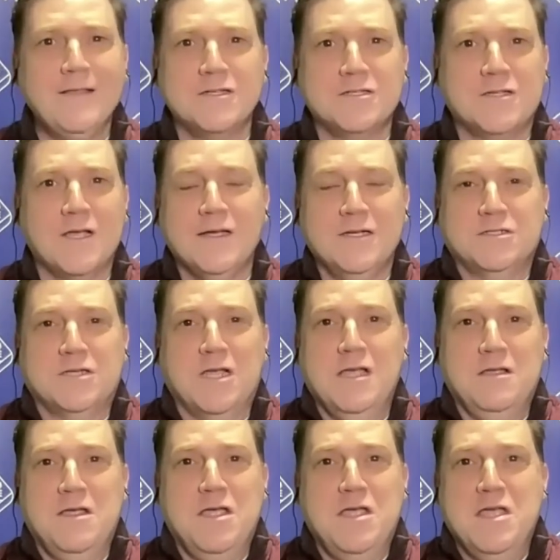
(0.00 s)
Alex Tuch is
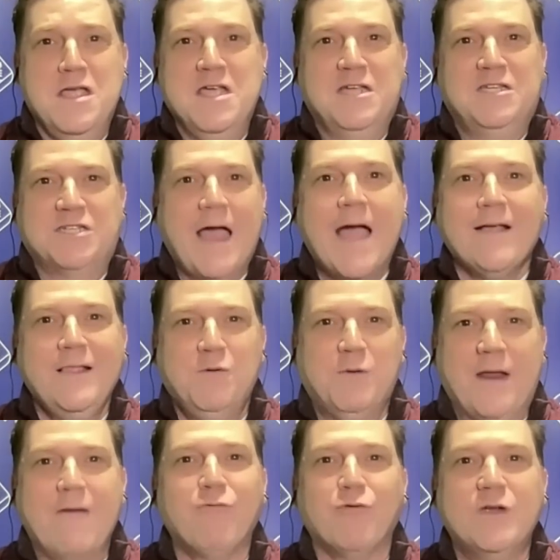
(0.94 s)
exactly
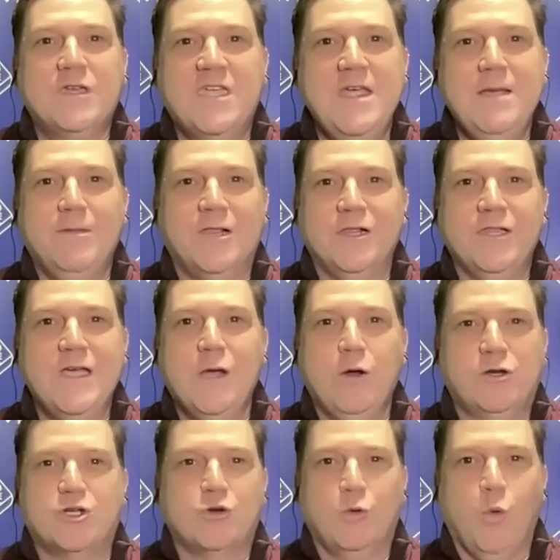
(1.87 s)
what every team in the
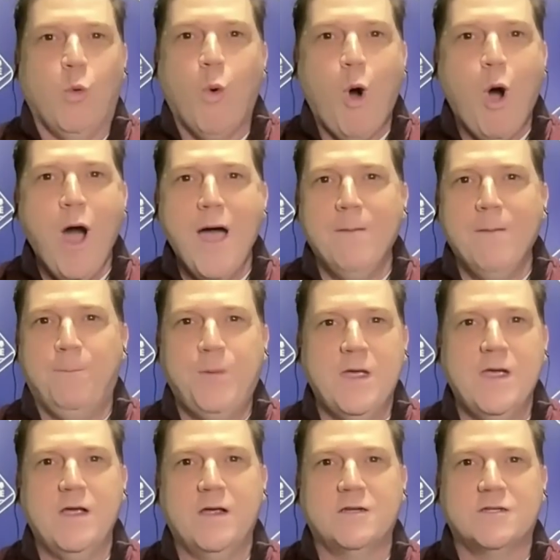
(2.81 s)
league should want.
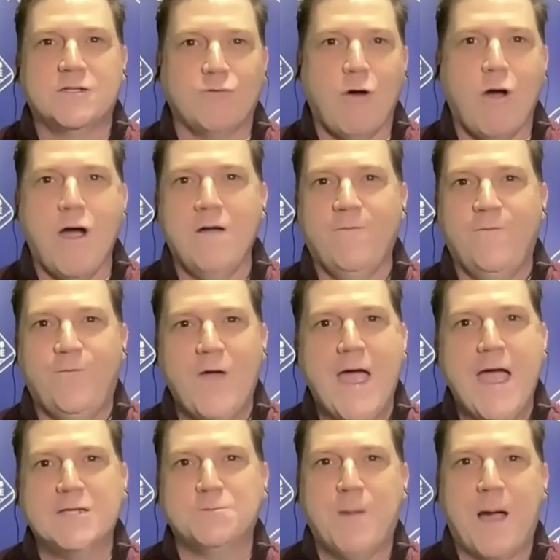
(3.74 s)
Big, strong,
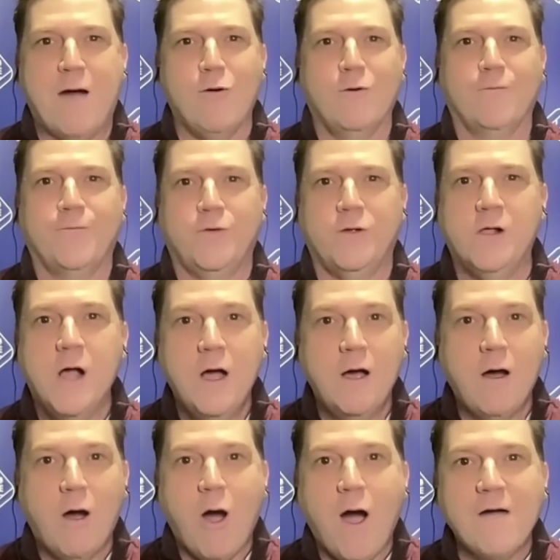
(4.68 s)
fast, powerful
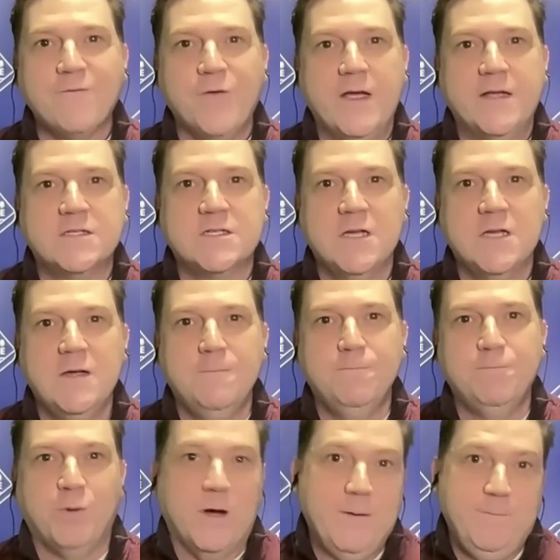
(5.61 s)
offense.
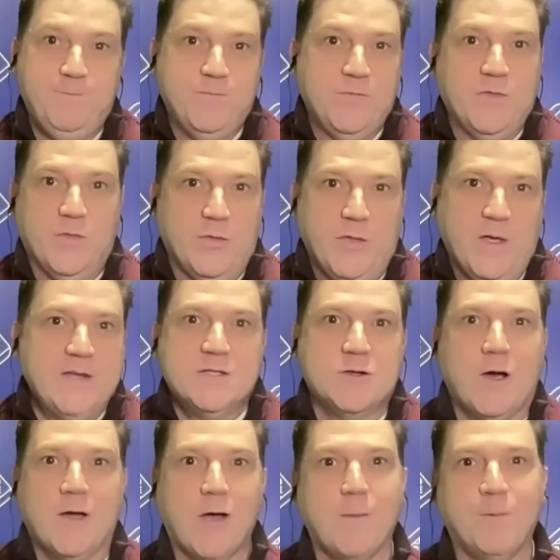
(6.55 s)
But they
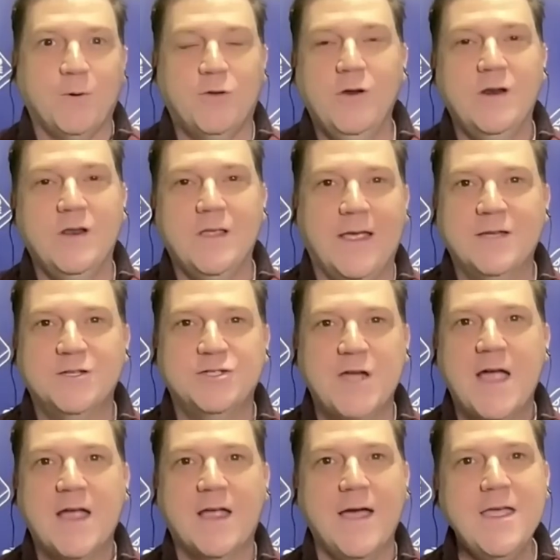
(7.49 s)
saw an opportunity to get
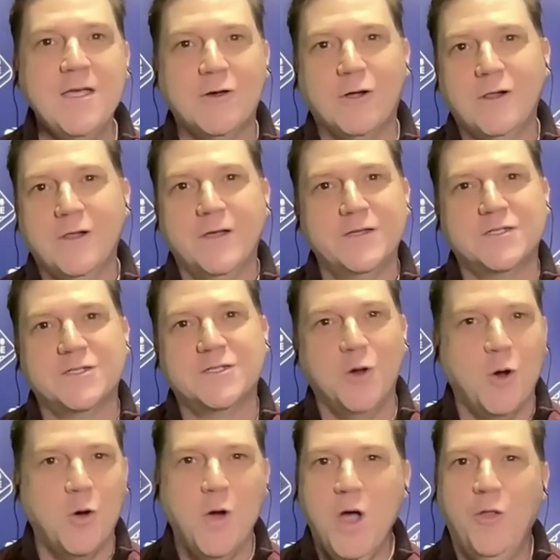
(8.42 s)
Jack Eichel, and
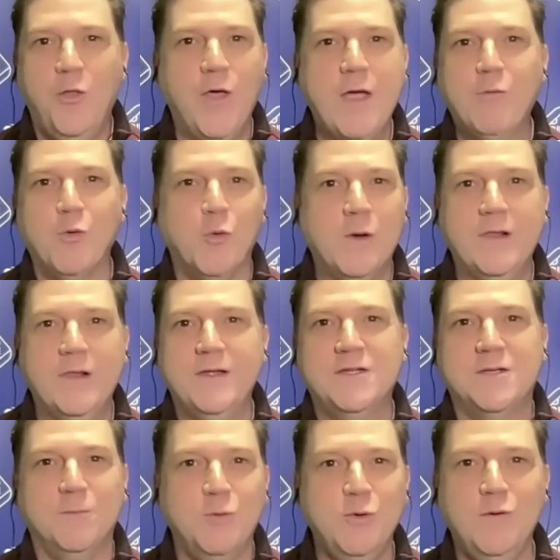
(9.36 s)
so they were
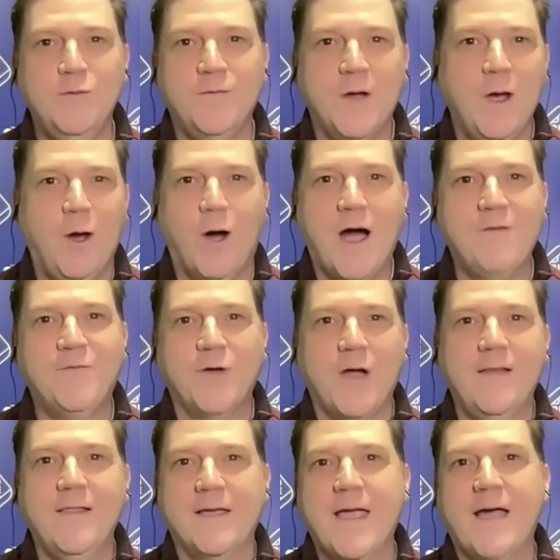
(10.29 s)
willing to move off a
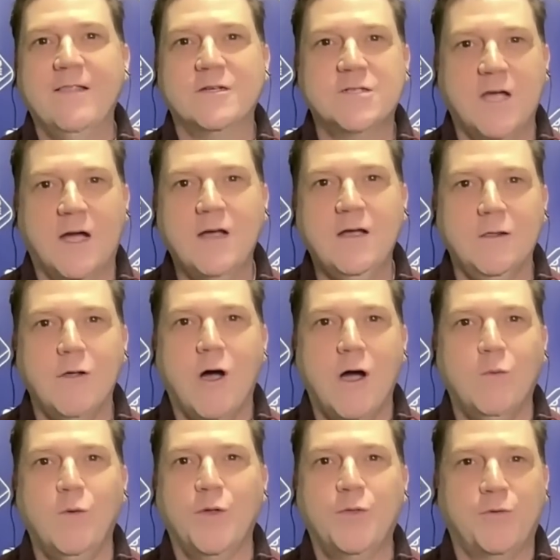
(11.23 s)
guy like Alex Tuch
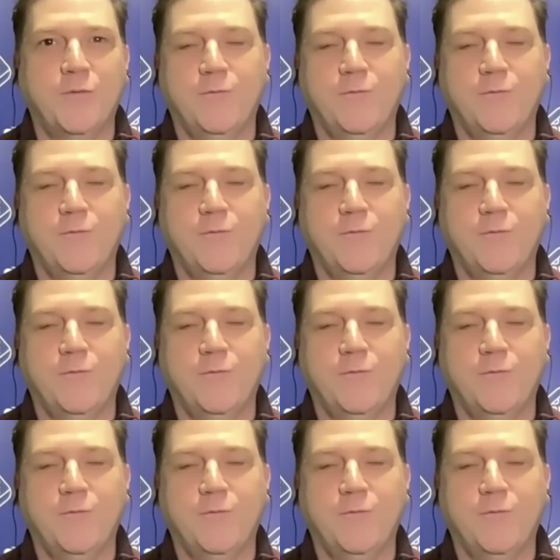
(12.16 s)
along